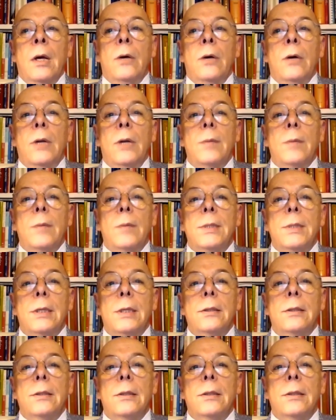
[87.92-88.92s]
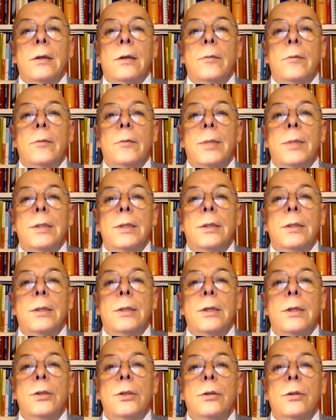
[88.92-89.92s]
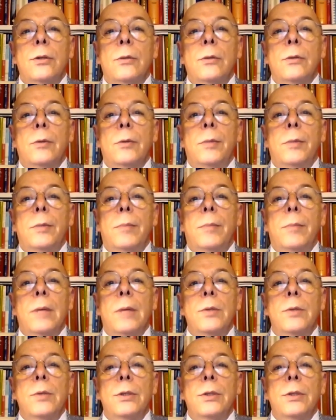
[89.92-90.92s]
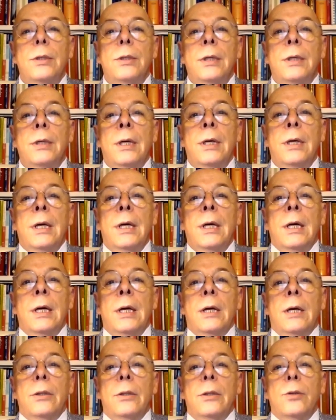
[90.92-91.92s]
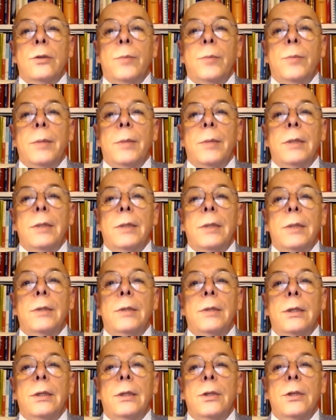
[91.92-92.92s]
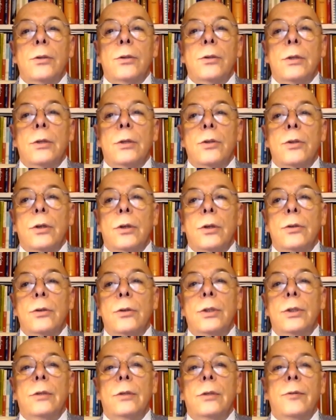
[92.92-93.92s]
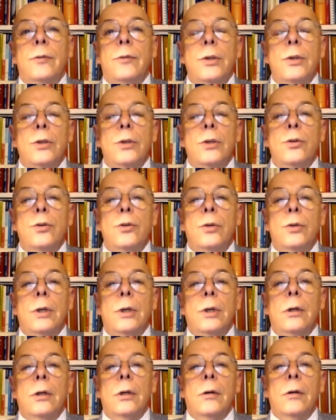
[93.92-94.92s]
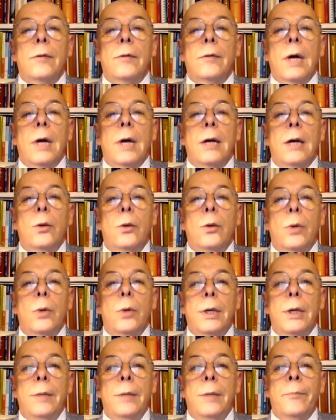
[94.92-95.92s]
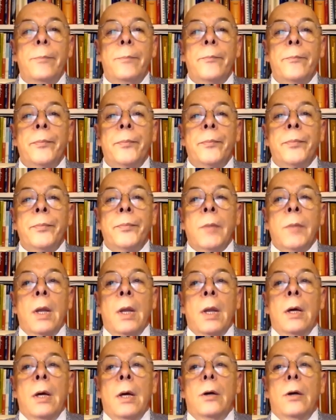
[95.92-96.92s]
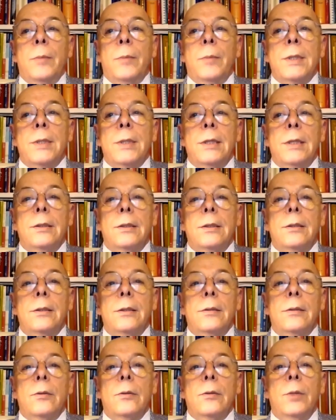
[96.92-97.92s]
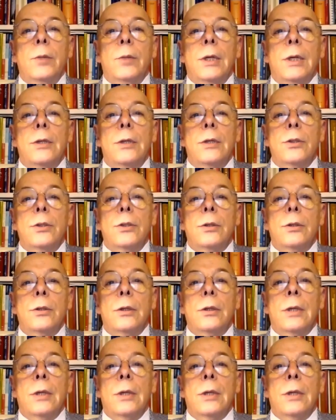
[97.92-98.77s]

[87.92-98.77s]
All abstract of presentation will be published on the Supplement of International Angiology official journal of IUA. All presented communication